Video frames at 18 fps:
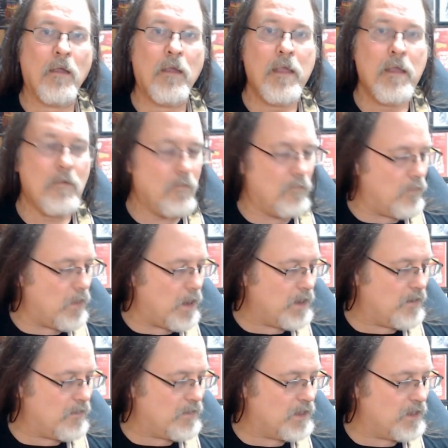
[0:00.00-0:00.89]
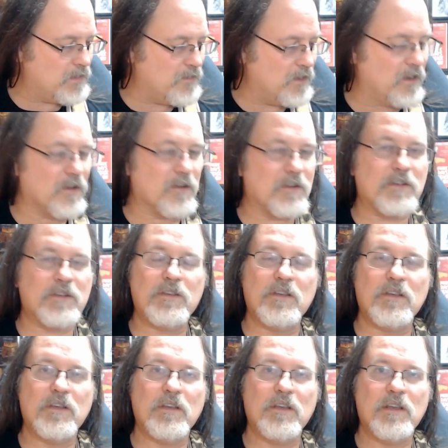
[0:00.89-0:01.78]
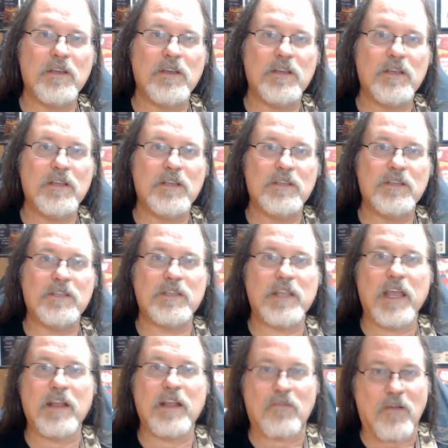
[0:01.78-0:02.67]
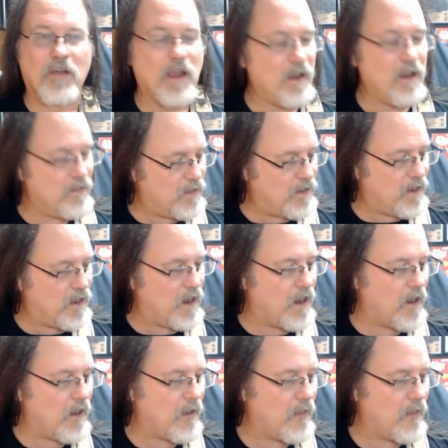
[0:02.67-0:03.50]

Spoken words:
while this finger's staying right there.